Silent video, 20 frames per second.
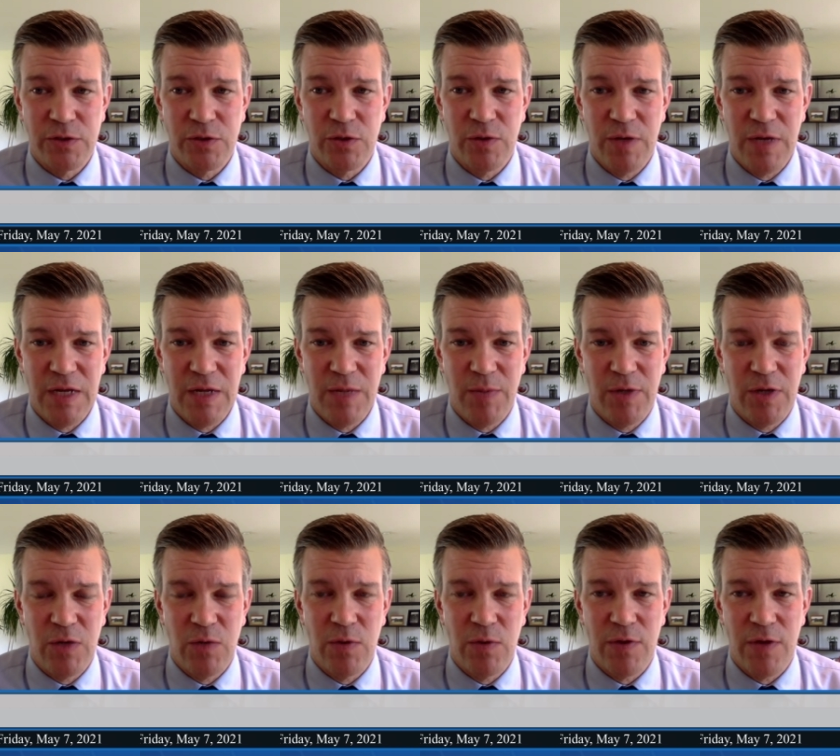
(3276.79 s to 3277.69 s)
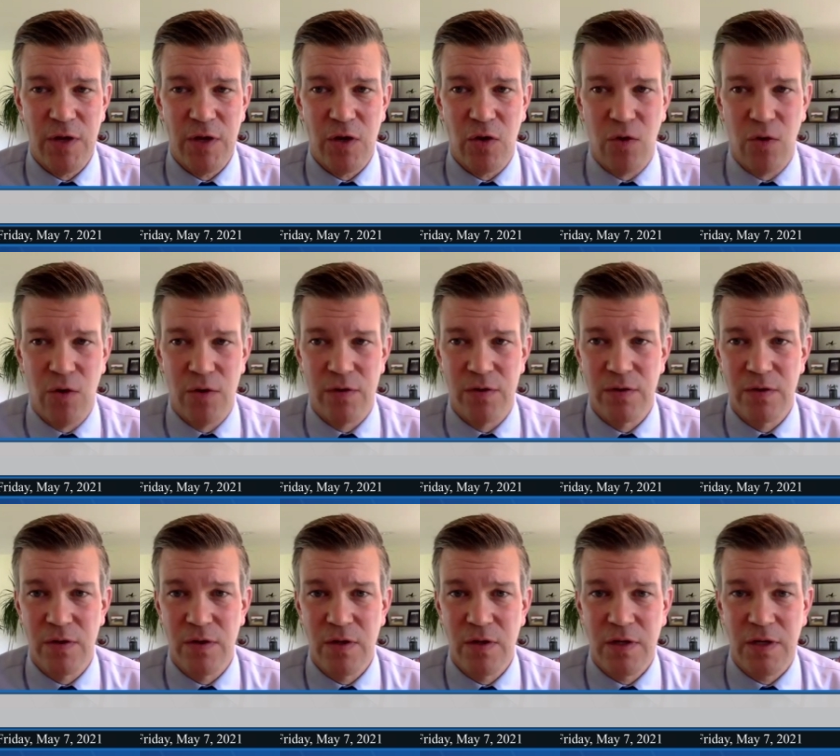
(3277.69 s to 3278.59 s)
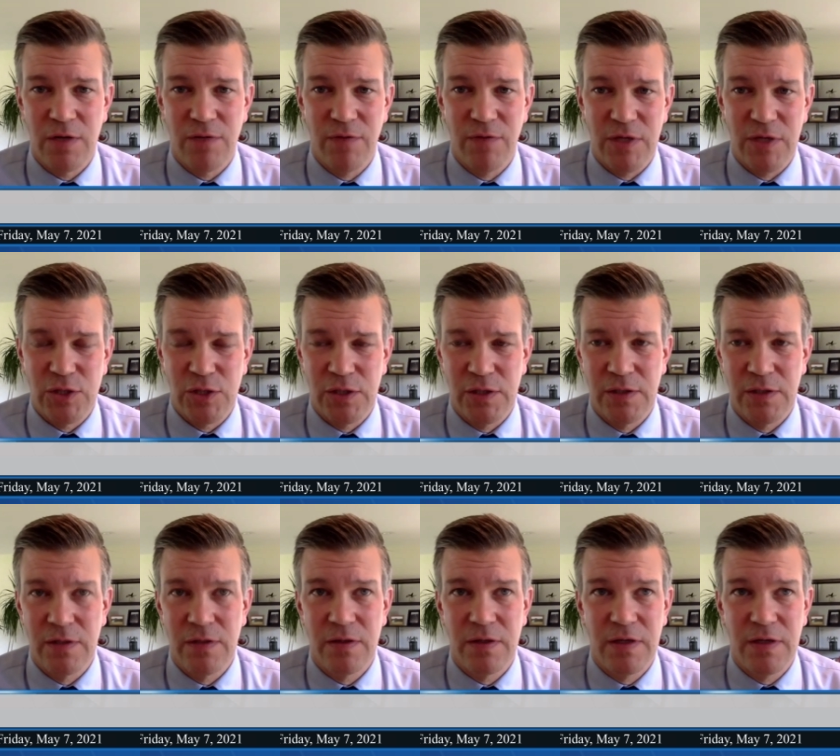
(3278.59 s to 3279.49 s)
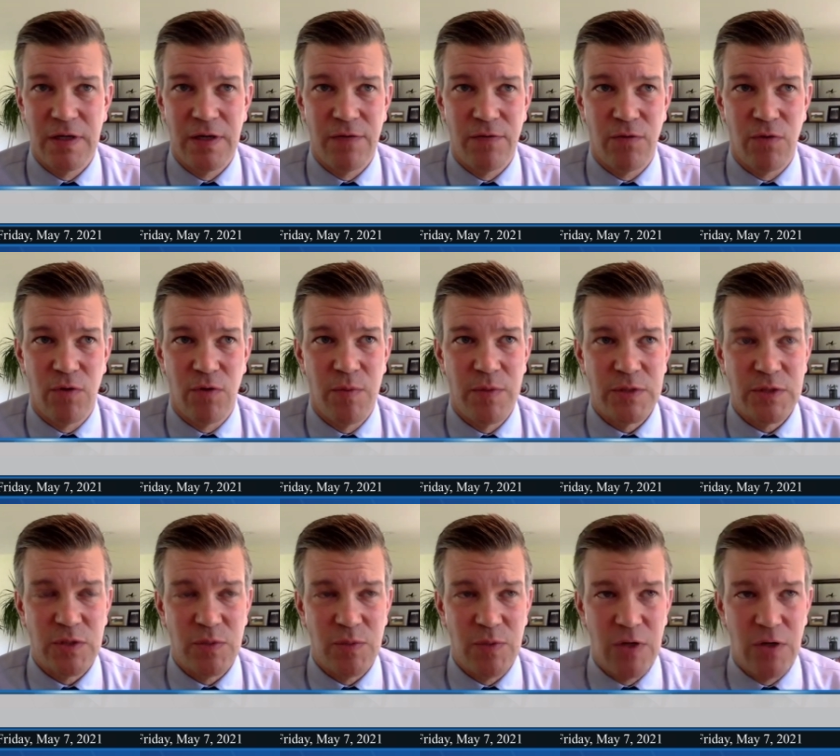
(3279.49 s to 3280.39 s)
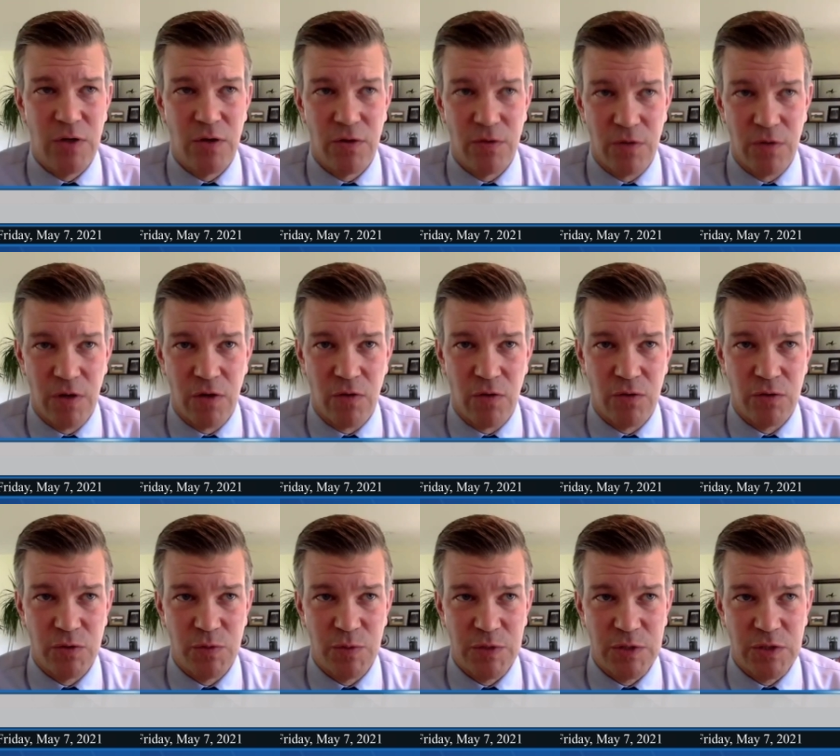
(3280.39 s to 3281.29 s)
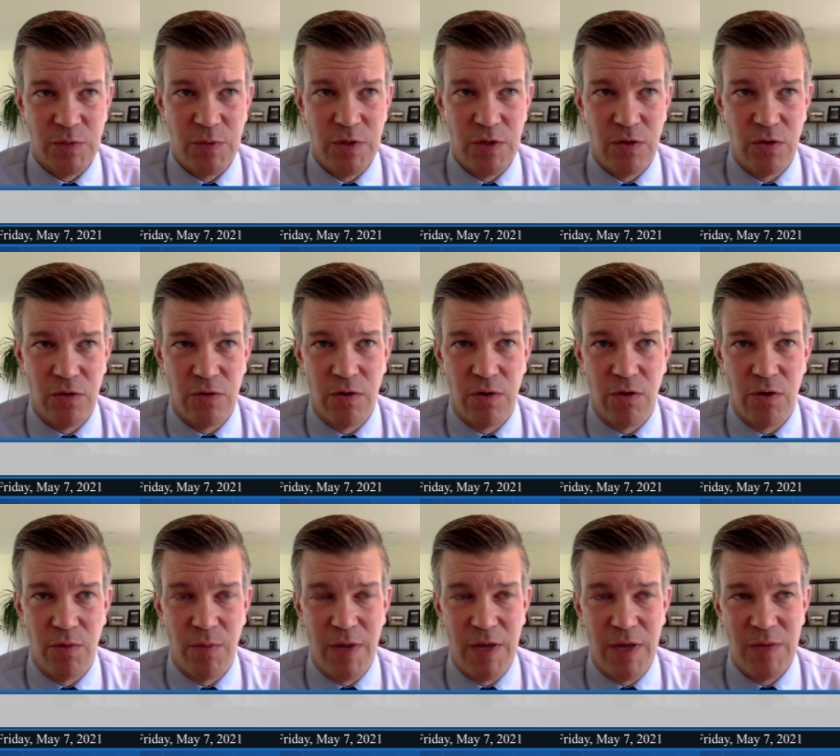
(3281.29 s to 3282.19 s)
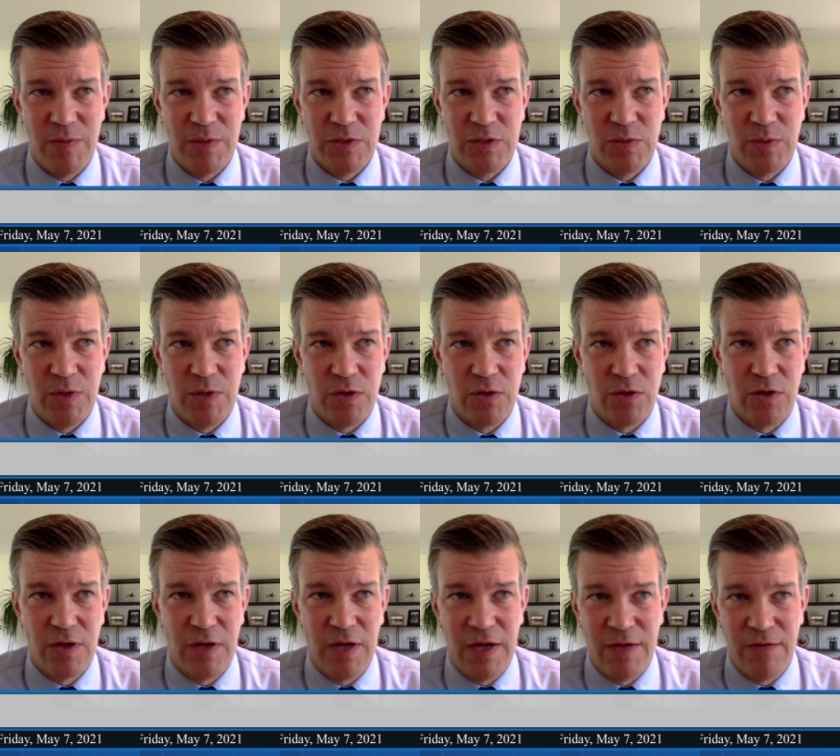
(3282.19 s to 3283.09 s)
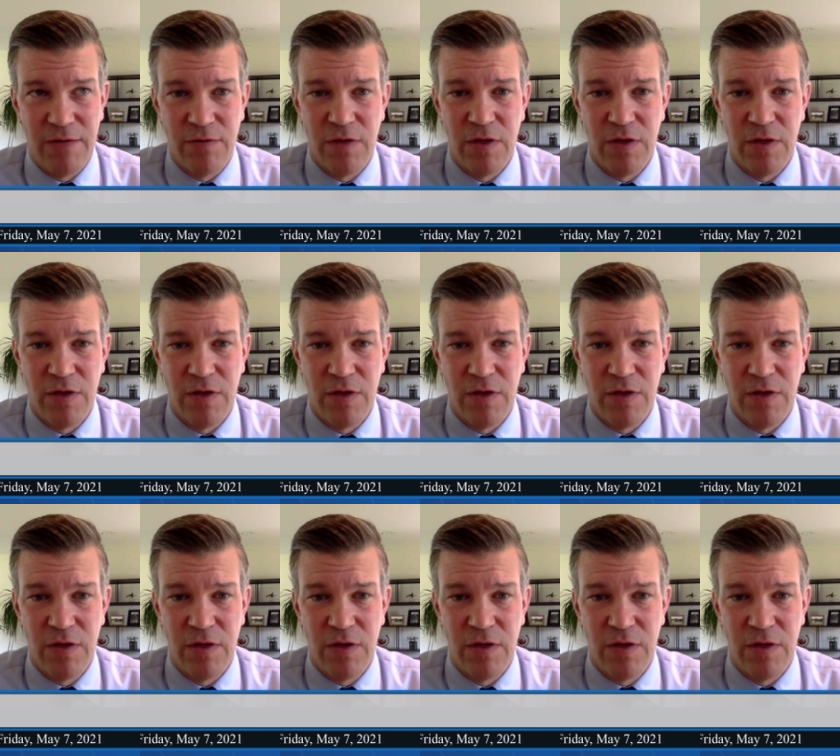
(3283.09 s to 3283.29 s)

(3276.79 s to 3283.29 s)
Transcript: So anybody with a current conviction for a misdemeanor, a gross misdemeanor, or a petty misdemeanor could have